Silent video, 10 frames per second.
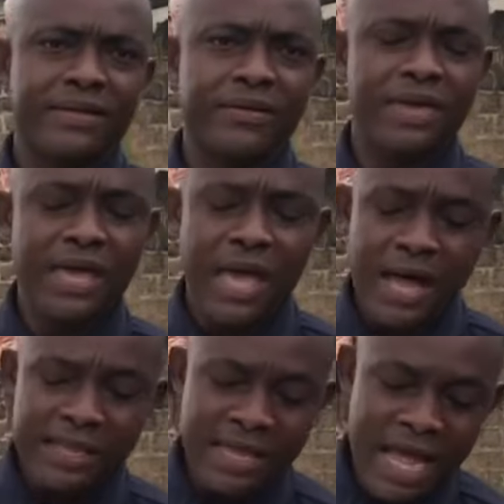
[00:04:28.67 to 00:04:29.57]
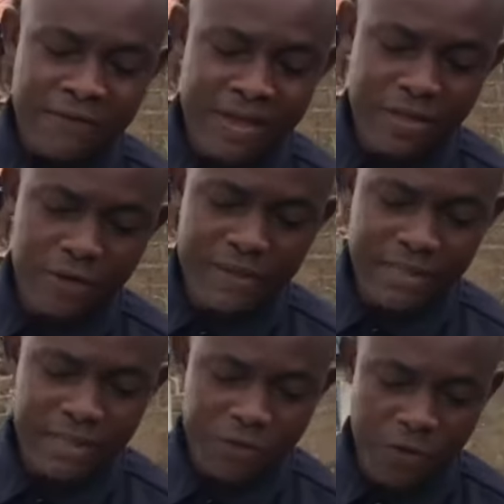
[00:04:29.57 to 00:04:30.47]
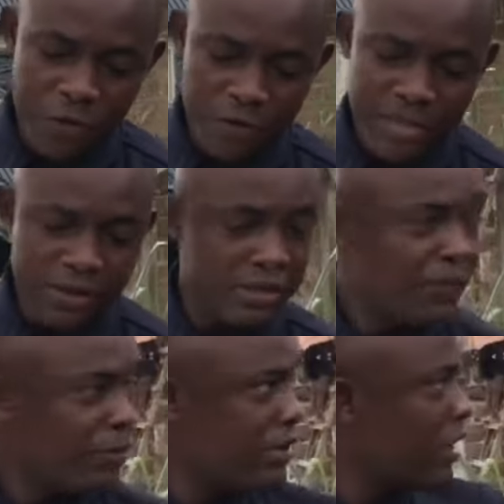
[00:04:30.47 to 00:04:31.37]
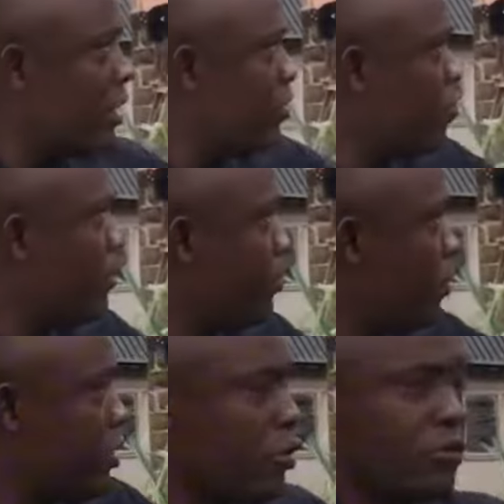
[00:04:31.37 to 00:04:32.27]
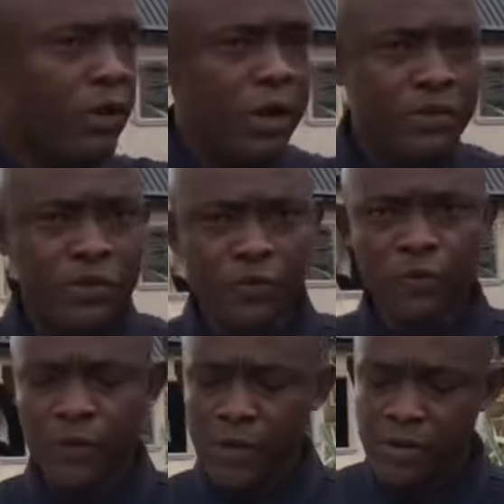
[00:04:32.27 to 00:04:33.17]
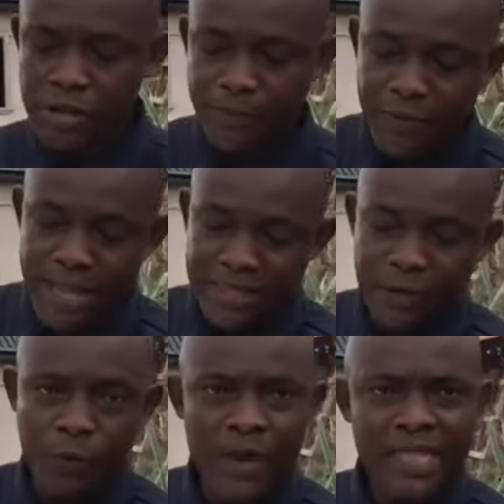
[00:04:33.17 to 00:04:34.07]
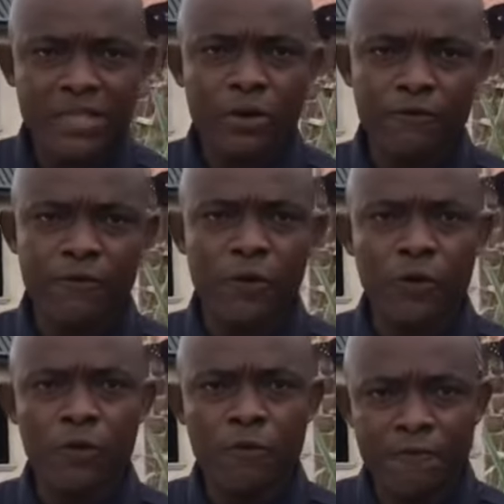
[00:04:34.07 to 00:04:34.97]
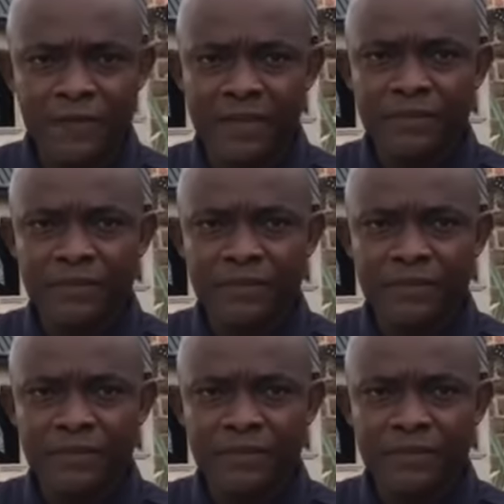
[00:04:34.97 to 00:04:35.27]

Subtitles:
Okay, and the advantage of that little concrete that you're still putting around your block, it also helps to spread the weight of your roofing